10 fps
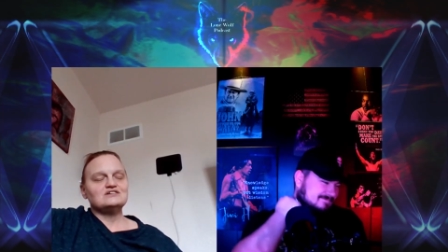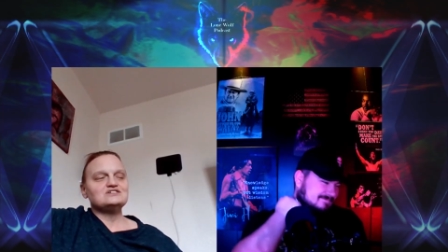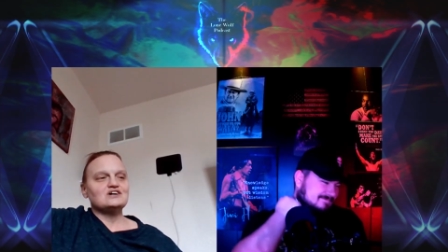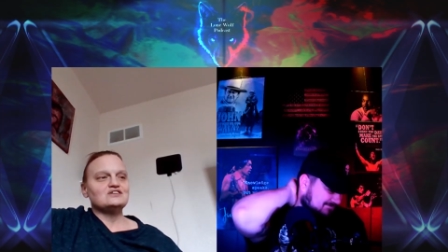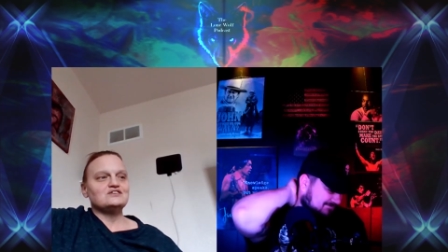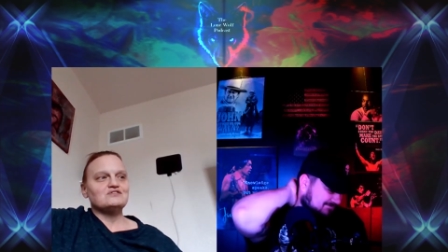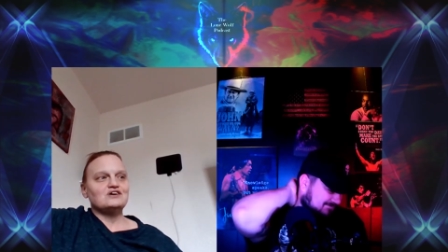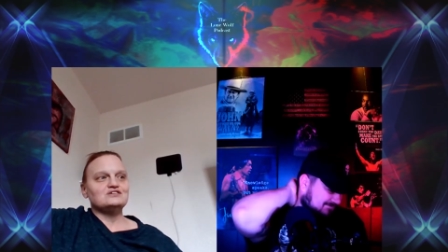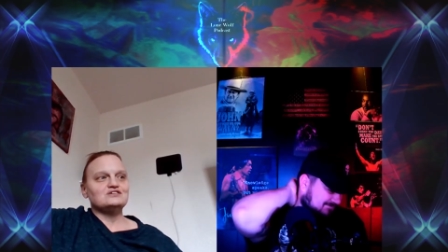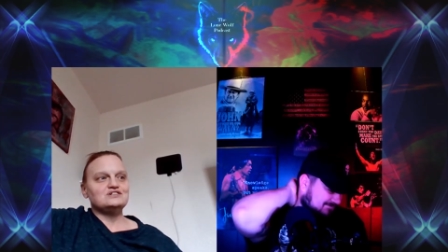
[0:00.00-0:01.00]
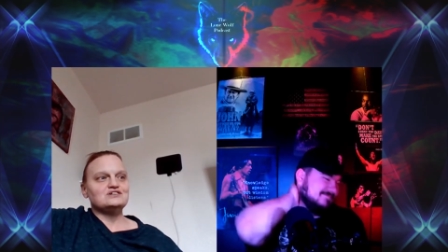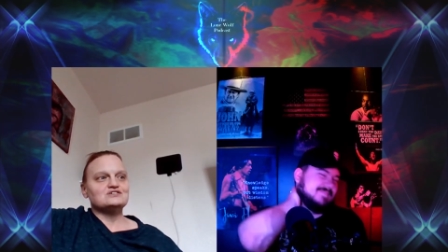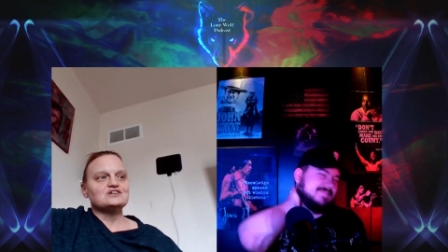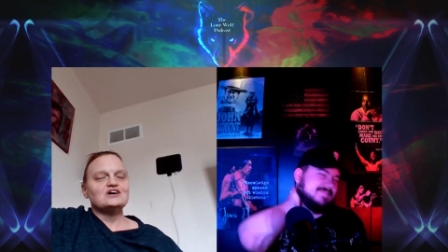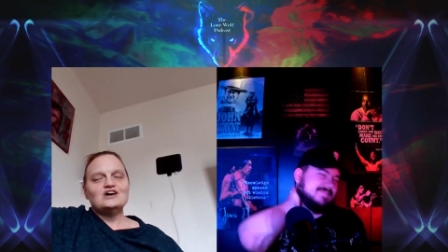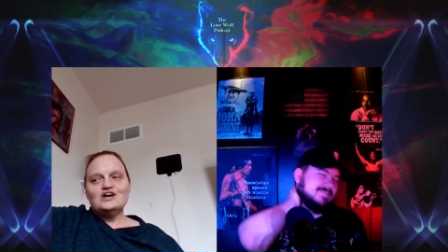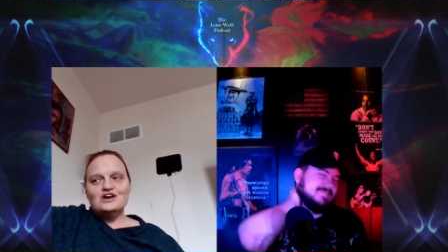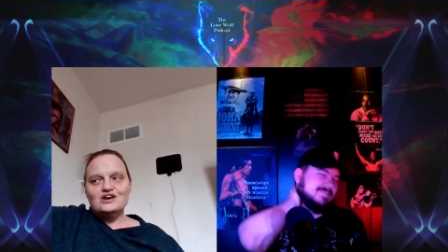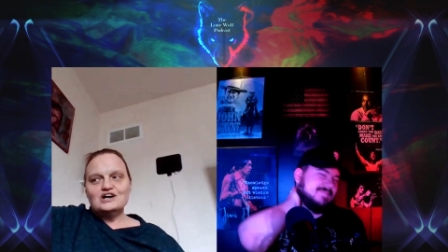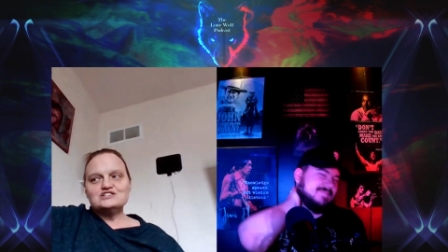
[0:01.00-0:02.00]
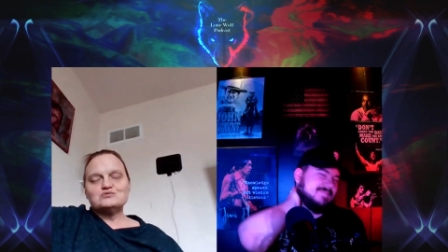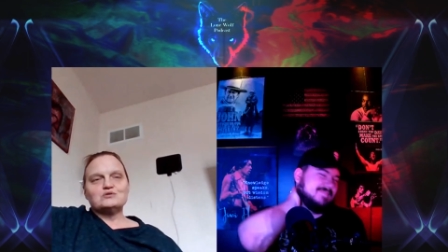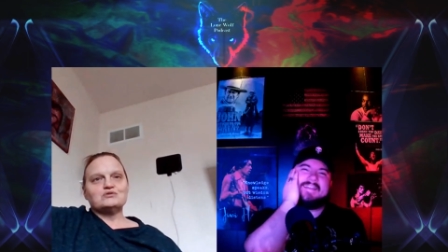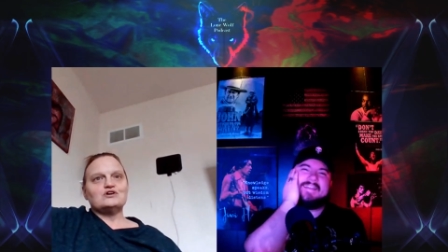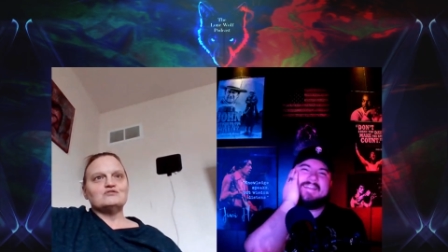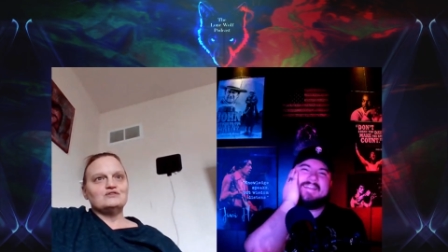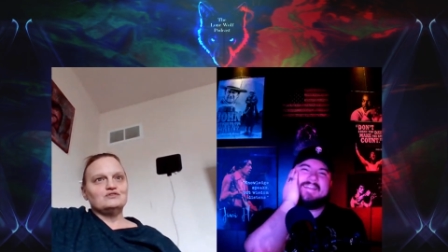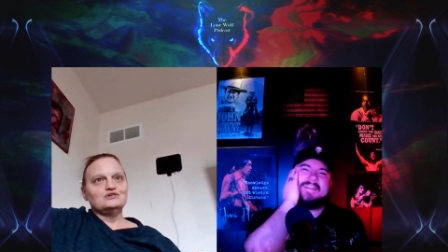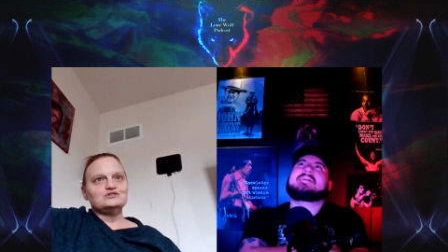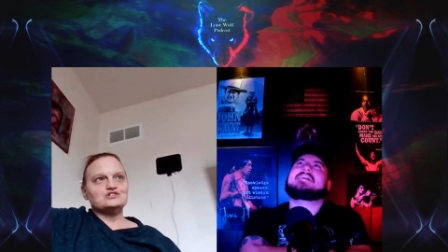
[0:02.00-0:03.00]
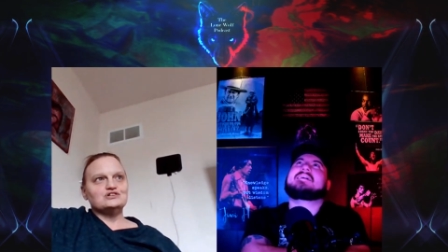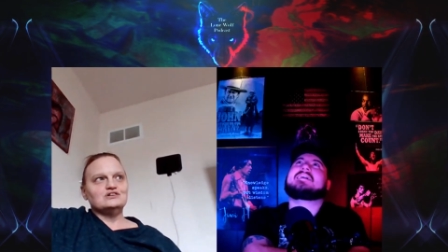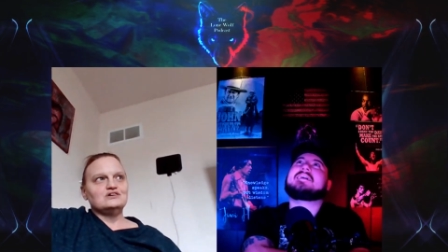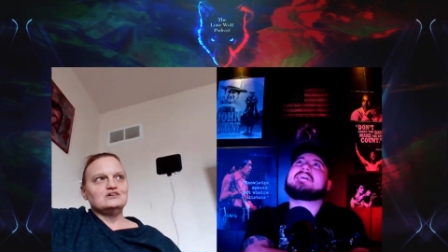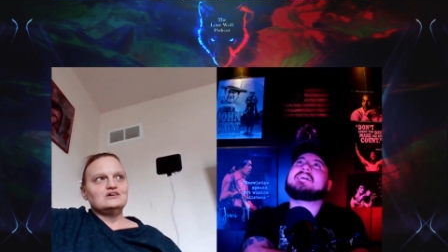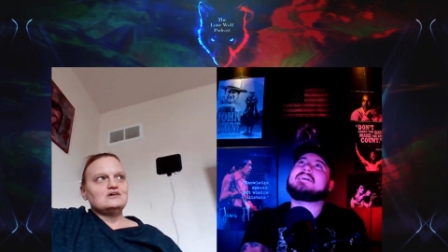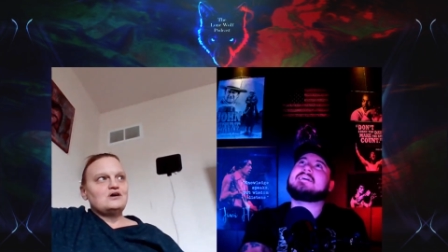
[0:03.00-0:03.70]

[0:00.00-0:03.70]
They're telling their volunteers not to work with Our Revolution.